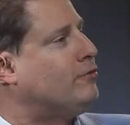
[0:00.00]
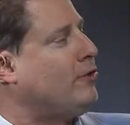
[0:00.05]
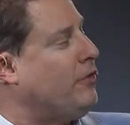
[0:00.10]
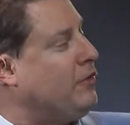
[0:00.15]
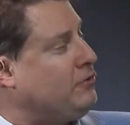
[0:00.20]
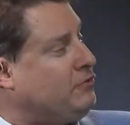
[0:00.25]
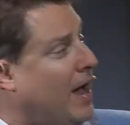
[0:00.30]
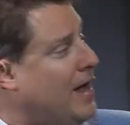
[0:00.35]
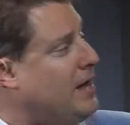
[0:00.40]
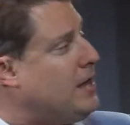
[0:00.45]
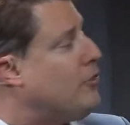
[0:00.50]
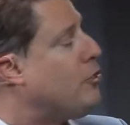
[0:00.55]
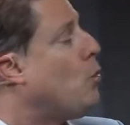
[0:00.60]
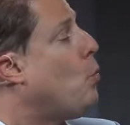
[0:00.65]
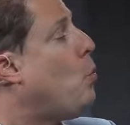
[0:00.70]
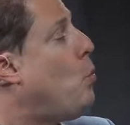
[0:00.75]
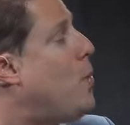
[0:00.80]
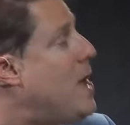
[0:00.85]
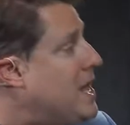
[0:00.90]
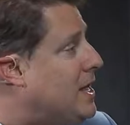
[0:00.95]
So this idea
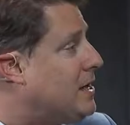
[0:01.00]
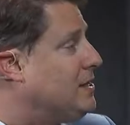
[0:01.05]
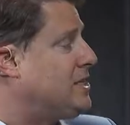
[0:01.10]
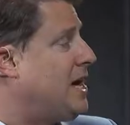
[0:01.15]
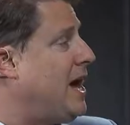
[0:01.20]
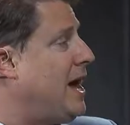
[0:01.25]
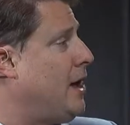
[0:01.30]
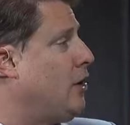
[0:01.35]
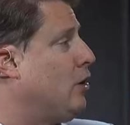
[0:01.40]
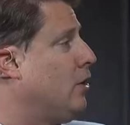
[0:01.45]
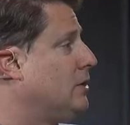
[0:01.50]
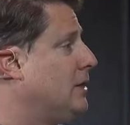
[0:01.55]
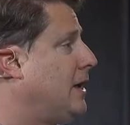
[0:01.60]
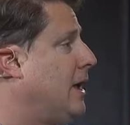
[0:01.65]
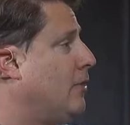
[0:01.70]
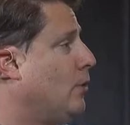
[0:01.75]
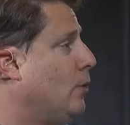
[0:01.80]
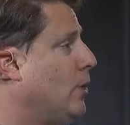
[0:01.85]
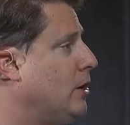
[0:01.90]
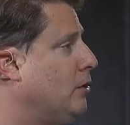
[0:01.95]
that we can tie it all
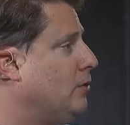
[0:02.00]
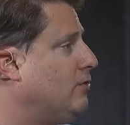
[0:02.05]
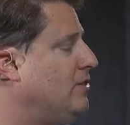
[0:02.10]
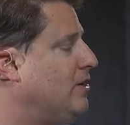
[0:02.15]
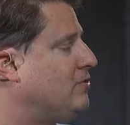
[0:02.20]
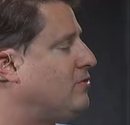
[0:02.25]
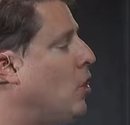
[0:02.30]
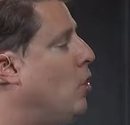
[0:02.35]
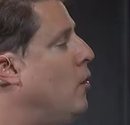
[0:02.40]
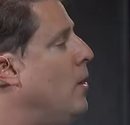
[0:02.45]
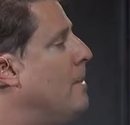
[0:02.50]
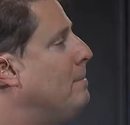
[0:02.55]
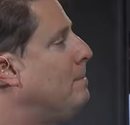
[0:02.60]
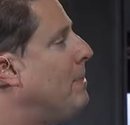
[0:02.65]
together under Cisco,